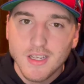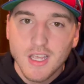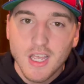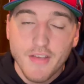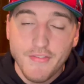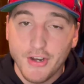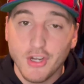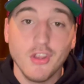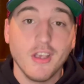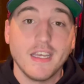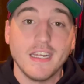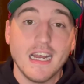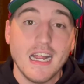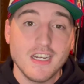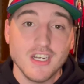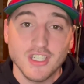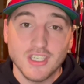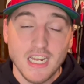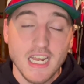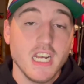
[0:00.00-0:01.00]
If you're looking at
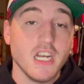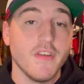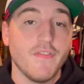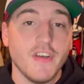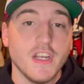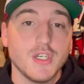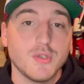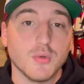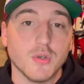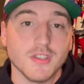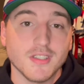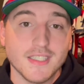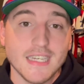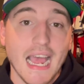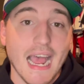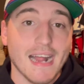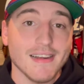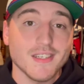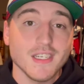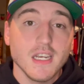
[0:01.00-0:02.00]
just individual
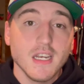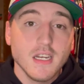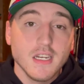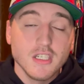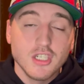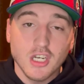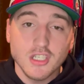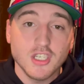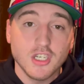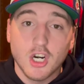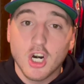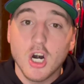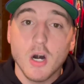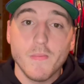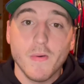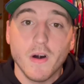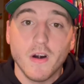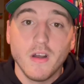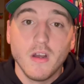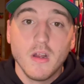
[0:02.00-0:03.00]
stats, Justin
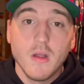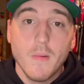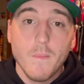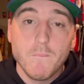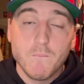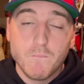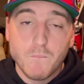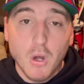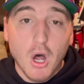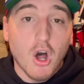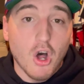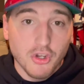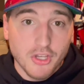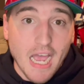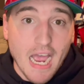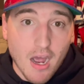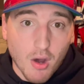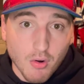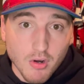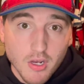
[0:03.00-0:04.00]
Herbert balled
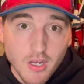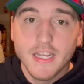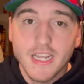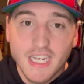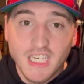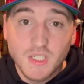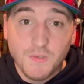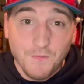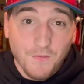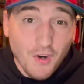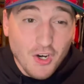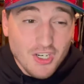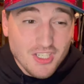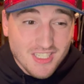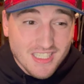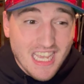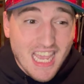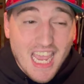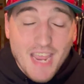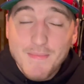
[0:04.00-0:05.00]
out. His first
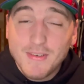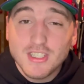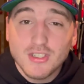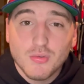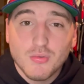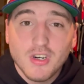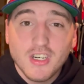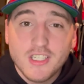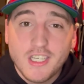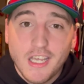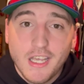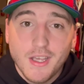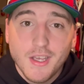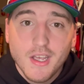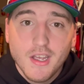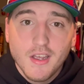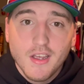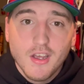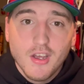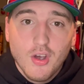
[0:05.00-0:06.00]
game as a rookie
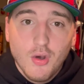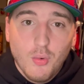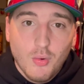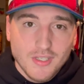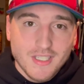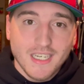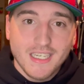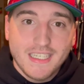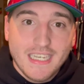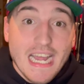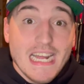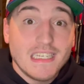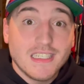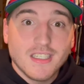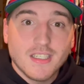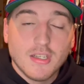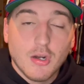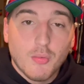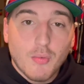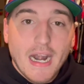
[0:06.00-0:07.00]
was
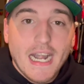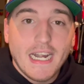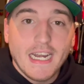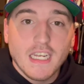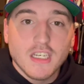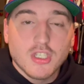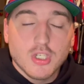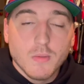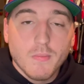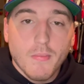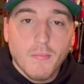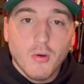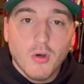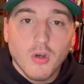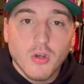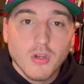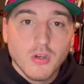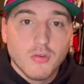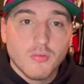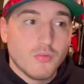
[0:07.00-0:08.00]
against the reigning Super
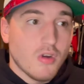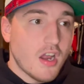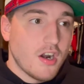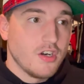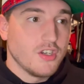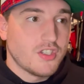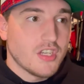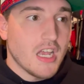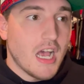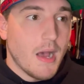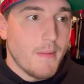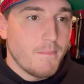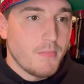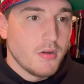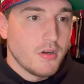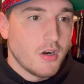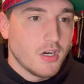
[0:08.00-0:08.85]
Bowl runners-up, or